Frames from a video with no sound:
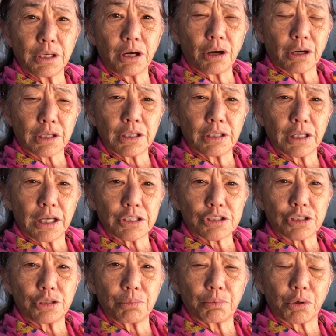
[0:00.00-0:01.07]
an
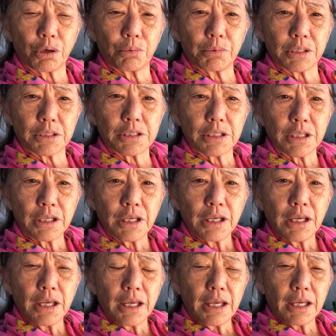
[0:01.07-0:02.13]
archaeological permit.
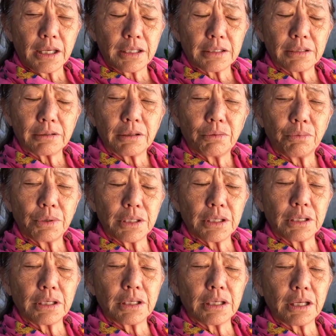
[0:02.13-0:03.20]
And
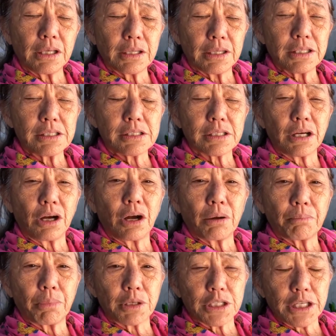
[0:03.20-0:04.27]
when this
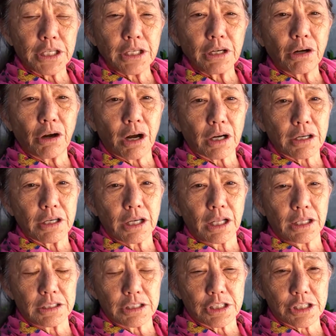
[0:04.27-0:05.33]
particular
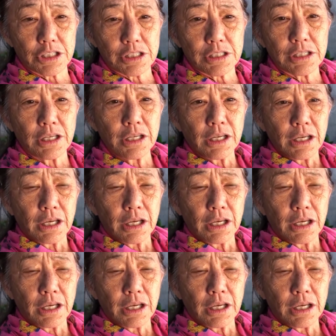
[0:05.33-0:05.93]
archaeologist,